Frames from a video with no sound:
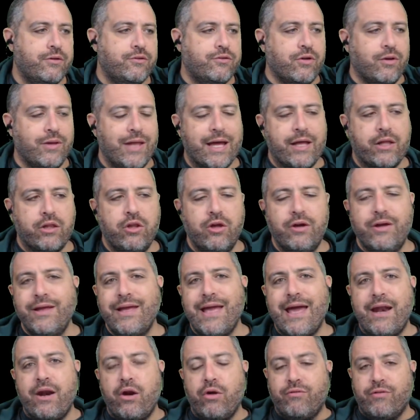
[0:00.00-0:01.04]
So like looking
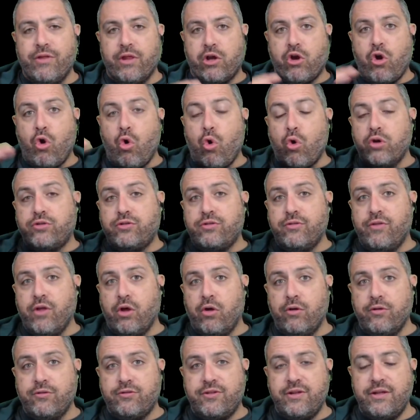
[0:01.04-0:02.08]
at it over the course of the
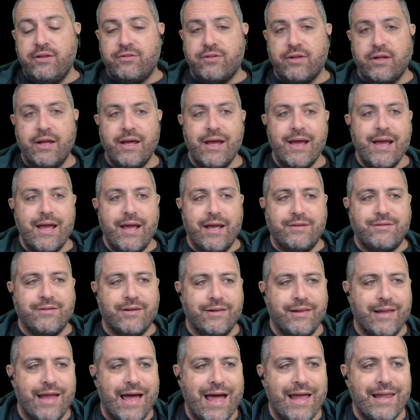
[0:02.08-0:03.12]
whole season, it's a
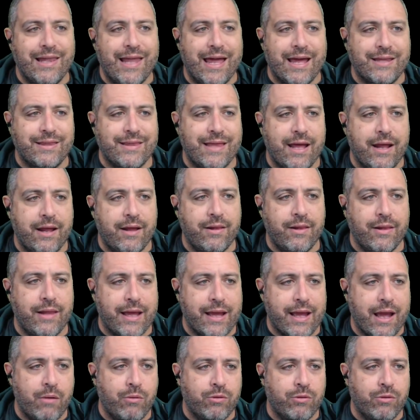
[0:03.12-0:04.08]
lot like that, like I